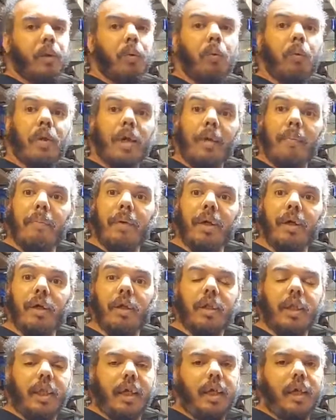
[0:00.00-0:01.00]
We
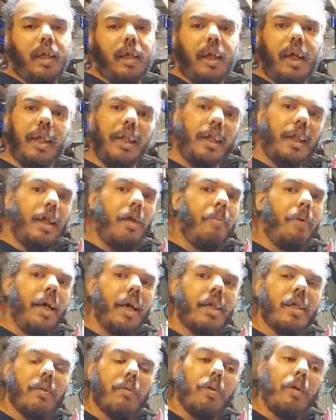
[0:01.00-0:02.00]
build a lot of the
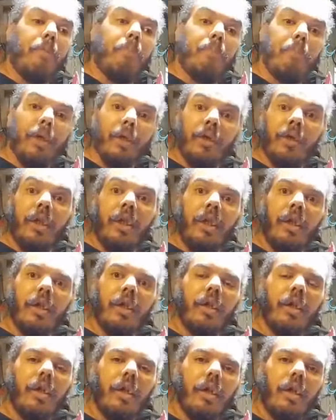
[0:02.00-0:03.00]
e-bikes that we build
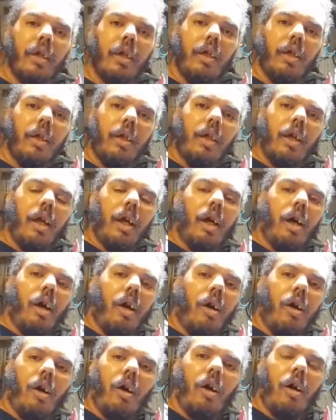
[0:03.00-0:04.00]
here
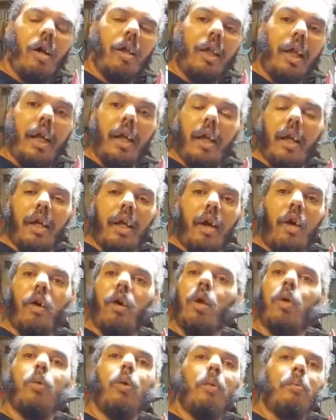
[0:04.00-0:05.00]
are
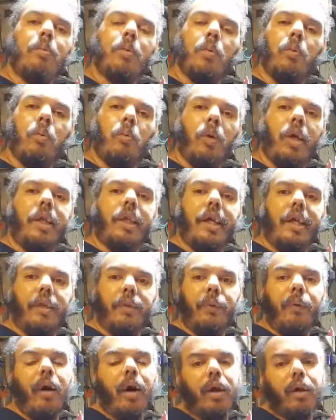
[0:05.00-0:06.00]
equipped with a
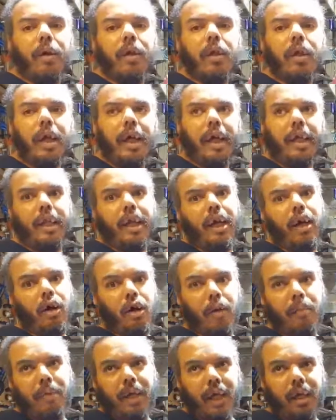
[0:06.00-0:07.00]
throttle and they
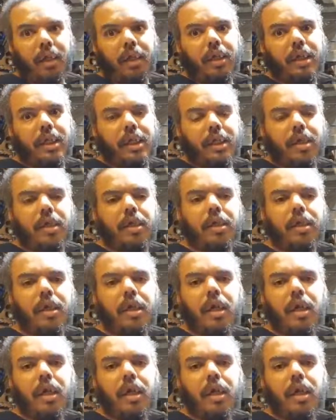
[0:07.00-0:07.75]
are pedal assist.